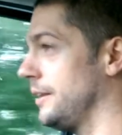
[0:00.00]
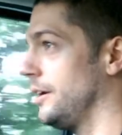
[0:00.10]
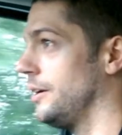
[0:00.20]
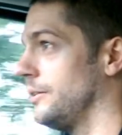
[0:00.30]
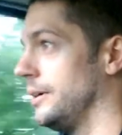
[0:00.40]

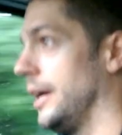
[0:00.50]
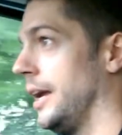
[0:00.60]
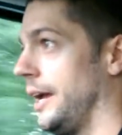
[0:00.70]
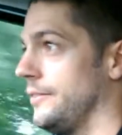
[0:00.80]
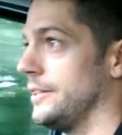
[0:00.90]
know
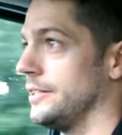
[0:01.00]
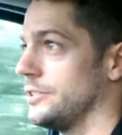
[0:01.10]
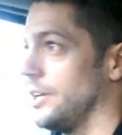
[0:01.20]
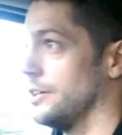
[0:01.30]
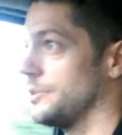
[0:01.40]
everything
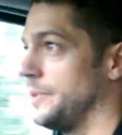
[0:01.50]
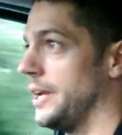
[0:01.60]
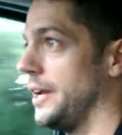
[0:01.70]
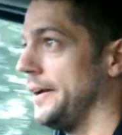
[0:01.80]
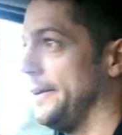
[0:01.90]
sucks, yeah.
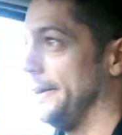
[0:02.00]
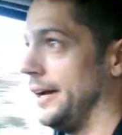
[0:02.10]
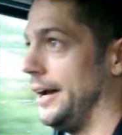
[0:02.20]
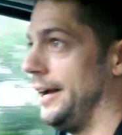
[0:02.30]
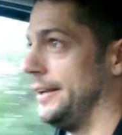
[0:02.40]

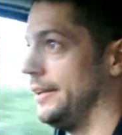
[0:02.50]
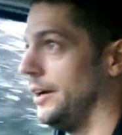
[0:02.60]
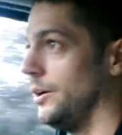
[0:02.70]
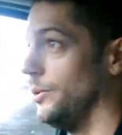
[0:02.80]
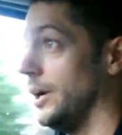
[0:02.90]
I
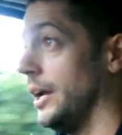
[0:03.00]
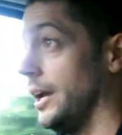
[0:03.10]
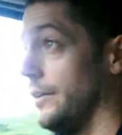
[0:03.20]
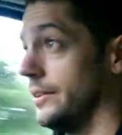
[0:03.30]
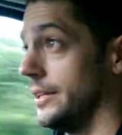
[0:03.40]
know
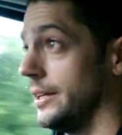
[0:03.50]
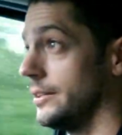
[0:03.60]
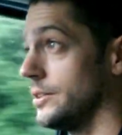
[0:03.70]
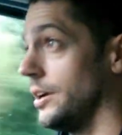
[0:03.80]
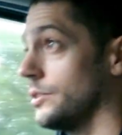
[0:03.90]
everything
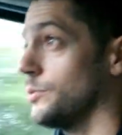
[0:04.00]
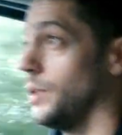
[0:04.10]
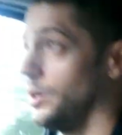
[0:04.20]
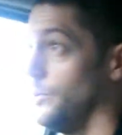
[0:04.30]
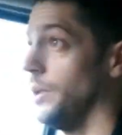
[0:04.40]
sucks,
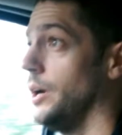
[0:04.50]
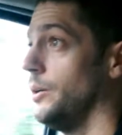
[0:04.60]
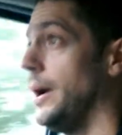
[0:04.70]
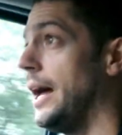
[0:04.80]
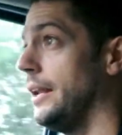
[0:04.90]
whoa, whoa.
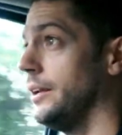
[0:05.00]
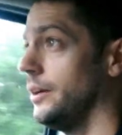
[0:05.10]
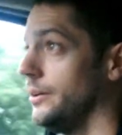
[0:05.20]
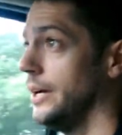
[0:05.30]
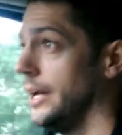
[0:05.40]
I
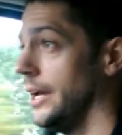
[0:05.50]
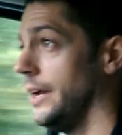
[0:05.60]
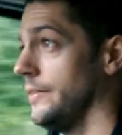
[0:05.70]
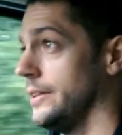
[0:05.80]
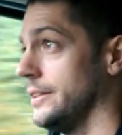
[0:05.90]
know
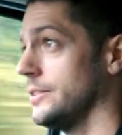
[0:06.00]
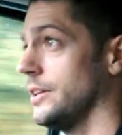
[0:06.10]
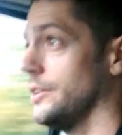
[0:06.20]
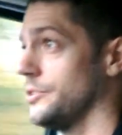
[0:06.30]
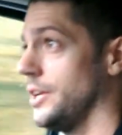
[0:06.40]
everything
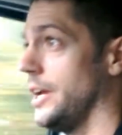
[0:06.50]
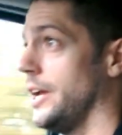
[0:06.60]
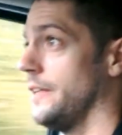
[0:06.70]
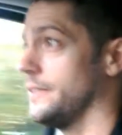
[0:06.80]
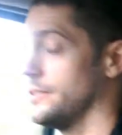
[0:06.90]
sucks,
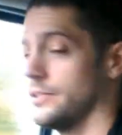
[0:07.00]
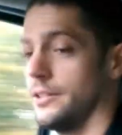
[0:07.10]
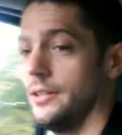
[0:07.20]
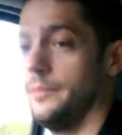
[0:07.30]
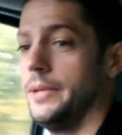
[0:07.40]
and this is
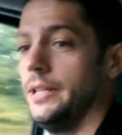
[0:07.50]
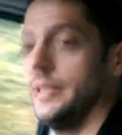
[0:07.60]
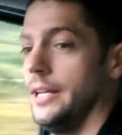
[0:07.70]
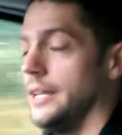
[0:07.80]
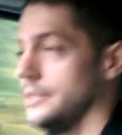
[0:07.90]
gonna be the
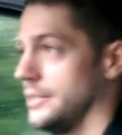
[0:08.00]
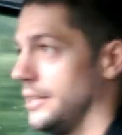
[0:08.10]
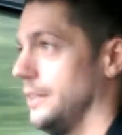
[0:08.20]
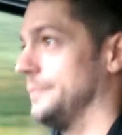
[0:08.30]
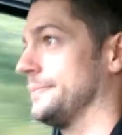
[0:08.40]
last
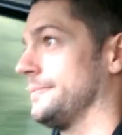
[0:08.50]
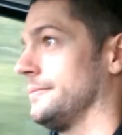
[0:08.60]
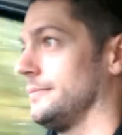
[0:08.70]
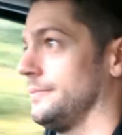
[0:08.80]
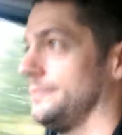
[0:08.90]
time.
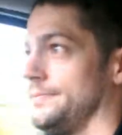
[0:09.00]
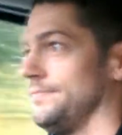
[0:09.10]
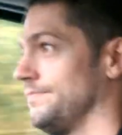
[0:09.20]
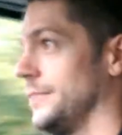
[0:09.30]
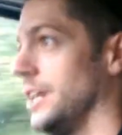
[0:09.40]

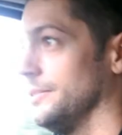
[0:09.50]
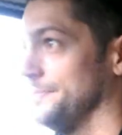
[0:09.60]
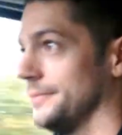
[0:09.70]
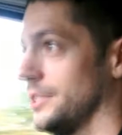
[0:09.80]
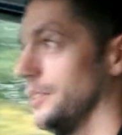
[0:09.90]
No,
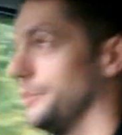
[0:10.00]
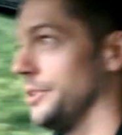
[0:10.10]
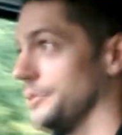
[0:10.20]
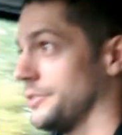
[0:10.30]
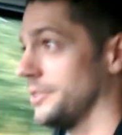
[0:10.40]
it's no
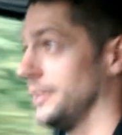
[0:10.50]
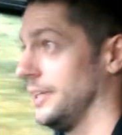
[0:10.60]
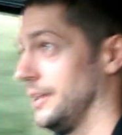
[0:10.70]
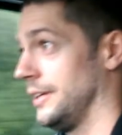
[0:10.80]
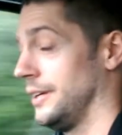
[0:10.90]
use.
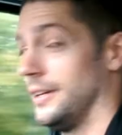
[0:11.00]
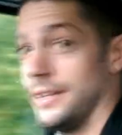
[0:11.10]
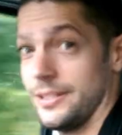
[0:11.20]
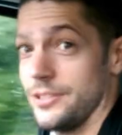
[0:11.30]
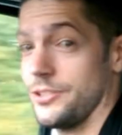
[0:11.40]

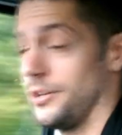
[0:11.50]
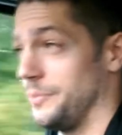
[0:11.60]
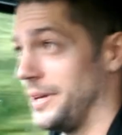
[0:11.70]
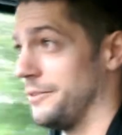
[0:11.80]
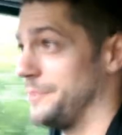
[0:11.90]
That's a song
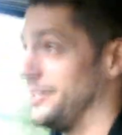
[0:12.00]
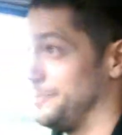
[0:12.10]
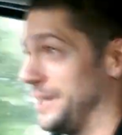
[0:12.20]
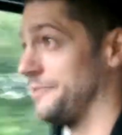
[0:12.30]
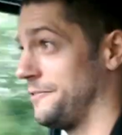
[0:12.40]
by Real
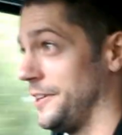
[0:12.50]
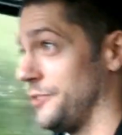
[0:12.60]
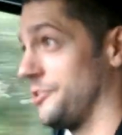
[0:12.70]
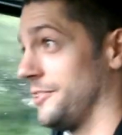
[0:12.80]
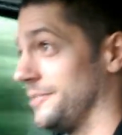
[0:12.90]
Big
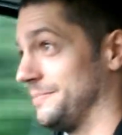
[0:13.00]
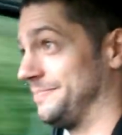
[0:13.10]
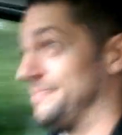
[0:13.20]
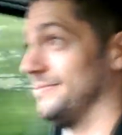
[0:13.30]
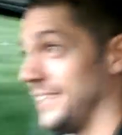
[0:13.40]
Fish, and
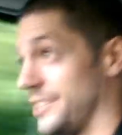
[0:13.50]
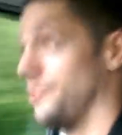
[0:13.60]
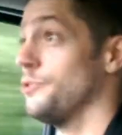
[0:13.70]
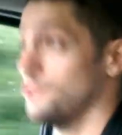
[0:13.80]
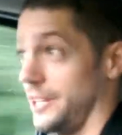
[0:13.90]
I can
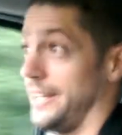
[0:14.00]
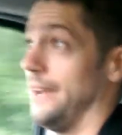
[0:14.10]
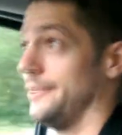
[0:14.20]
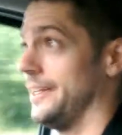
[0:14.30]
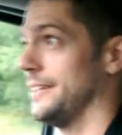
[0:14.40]
usually
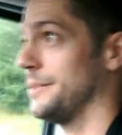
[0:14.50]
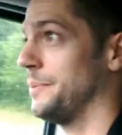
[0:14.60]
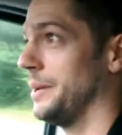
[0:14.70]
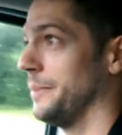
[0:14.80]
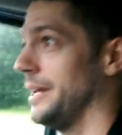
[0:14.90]
count on it to pick me